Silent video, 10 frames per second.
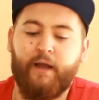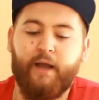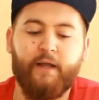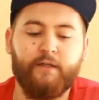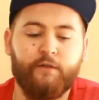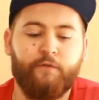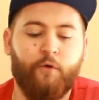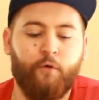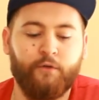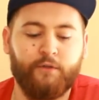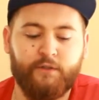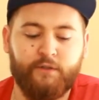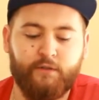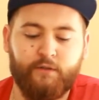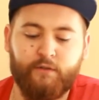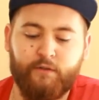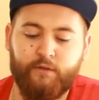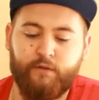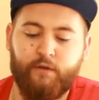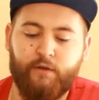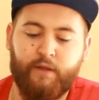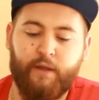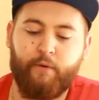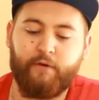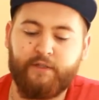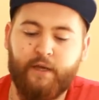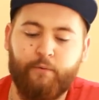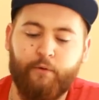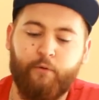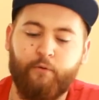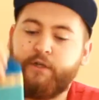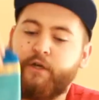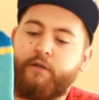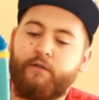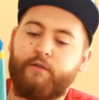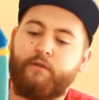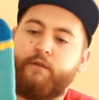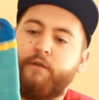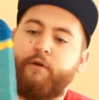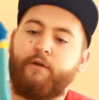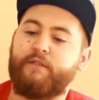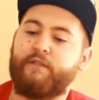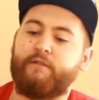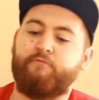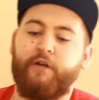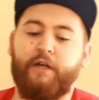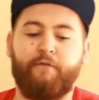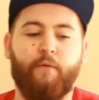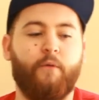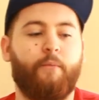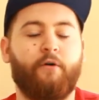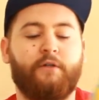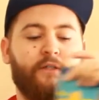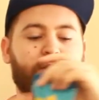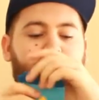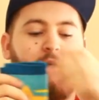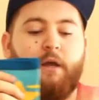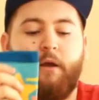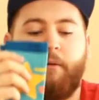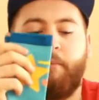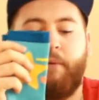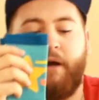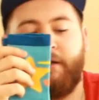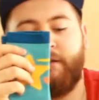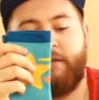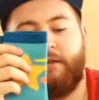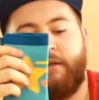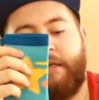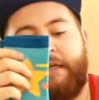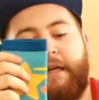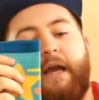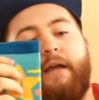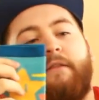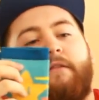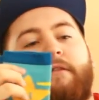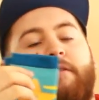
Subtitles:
And of course, they were a separate order, not really from the boxes, but again,